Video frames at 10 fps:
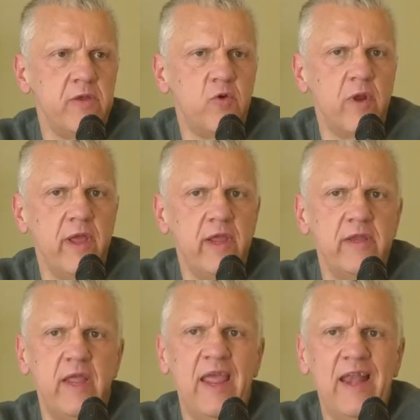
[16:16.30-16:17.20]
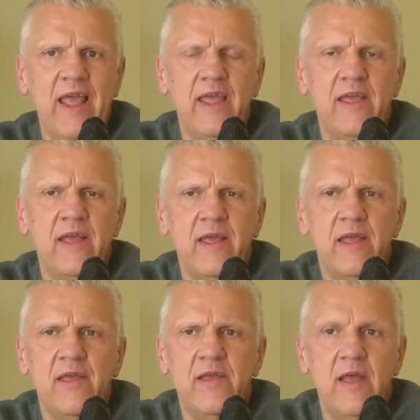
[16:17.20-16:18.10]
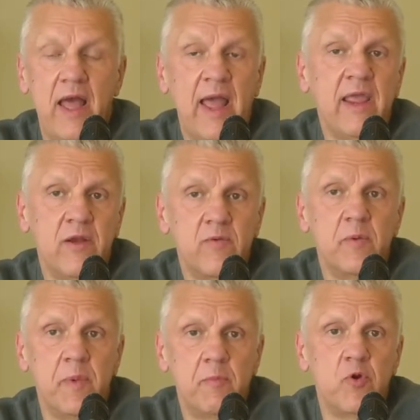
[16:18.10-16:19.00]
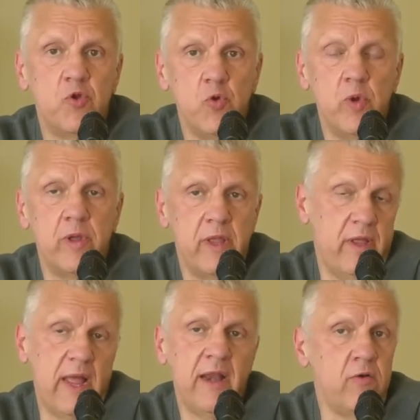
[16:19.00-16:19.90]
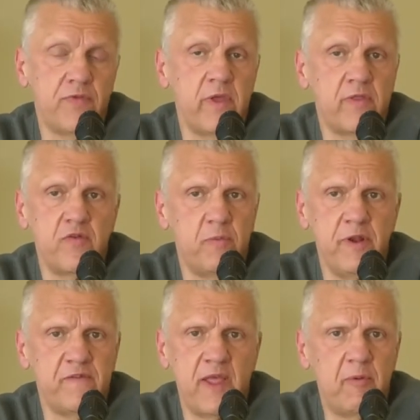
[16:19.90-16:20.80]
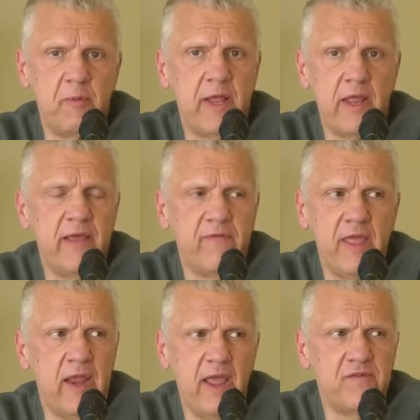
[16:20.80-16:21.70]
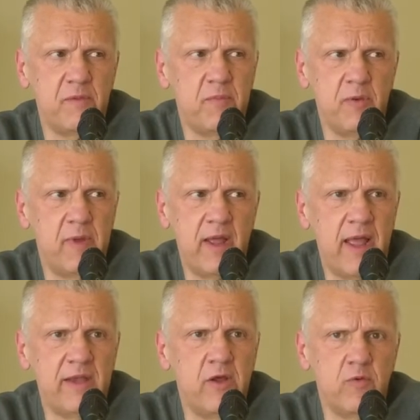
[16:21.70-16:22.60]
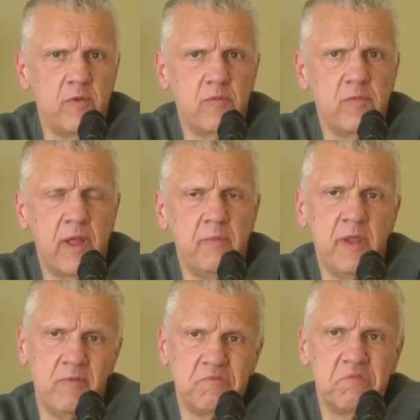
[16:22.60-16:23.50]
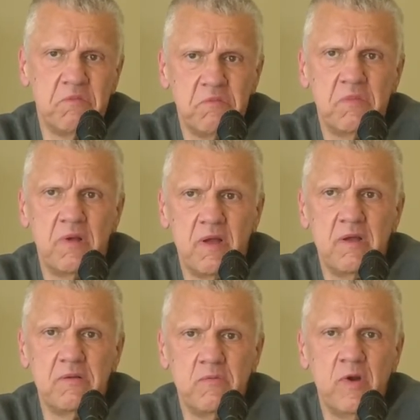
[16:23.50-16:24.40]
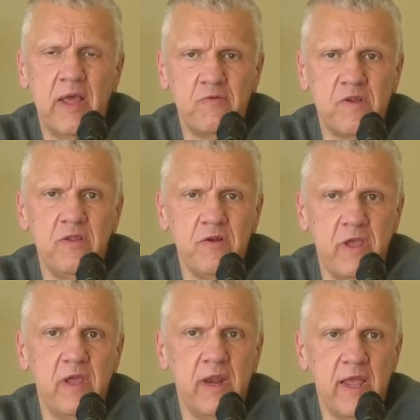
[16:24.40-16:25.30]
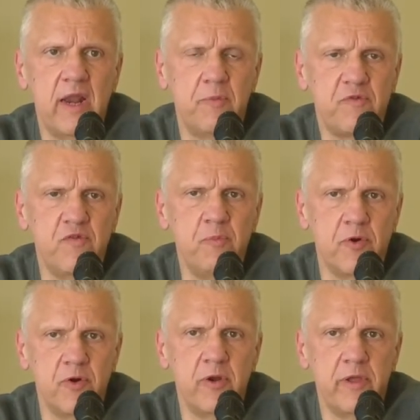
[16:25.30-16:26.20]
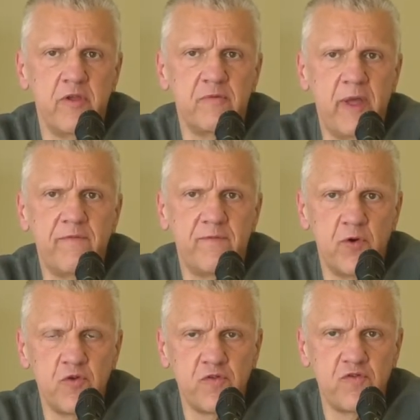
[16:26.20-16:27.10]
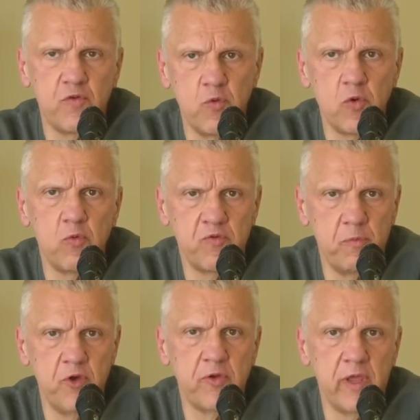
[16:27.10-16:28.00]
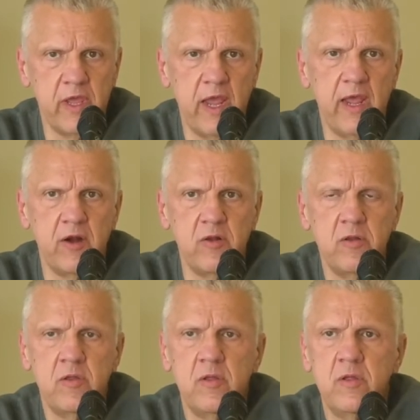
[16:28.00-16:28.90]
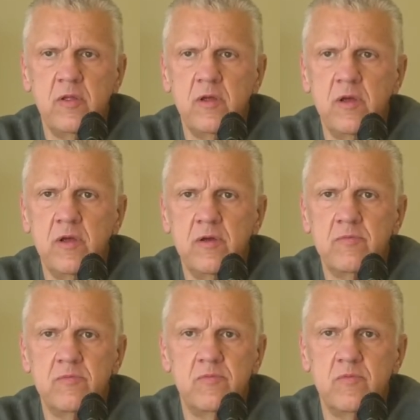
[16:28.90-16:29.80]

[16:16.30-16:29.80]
it. ingrained, and I I can remember doing. I don't think there's been a time in my life that hasn't been my. I don't. I mean, when I was a little kid, I got up super early because my first chore was milking cattle Mm. Uh,